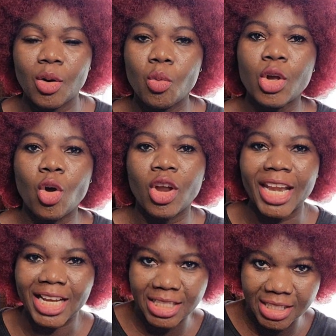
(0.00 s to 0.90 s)
We
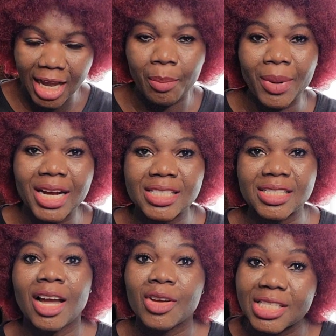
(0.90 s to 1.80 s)
connect amongst
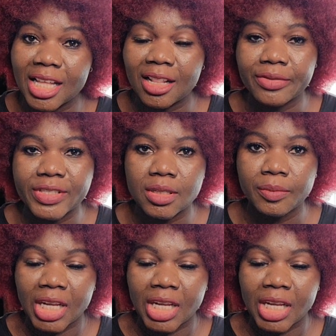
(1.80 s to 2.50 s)
ourselves.